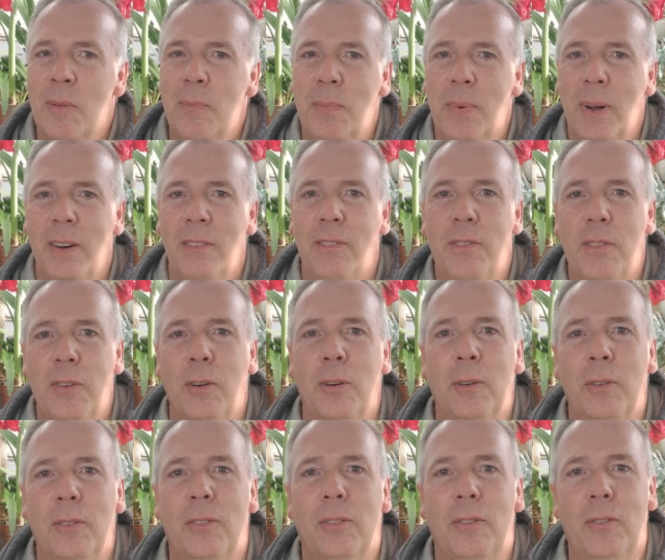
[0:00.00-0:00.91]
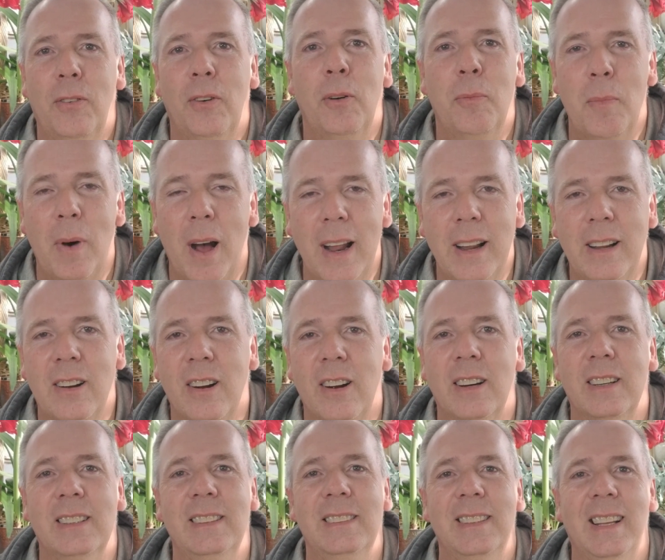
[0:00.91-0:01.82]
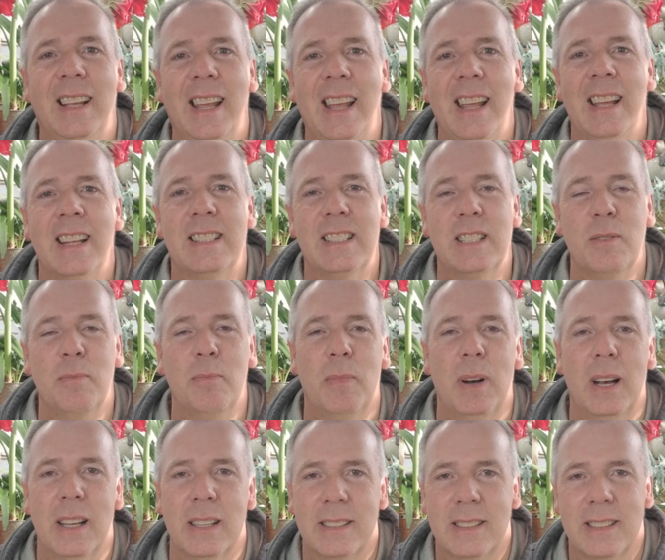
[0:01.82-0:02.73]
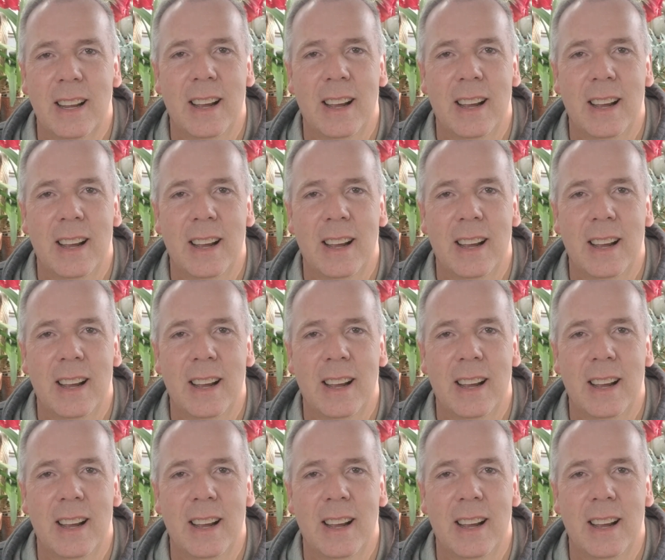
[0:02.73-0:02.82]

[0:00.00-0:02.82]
But for my garden, it's a must.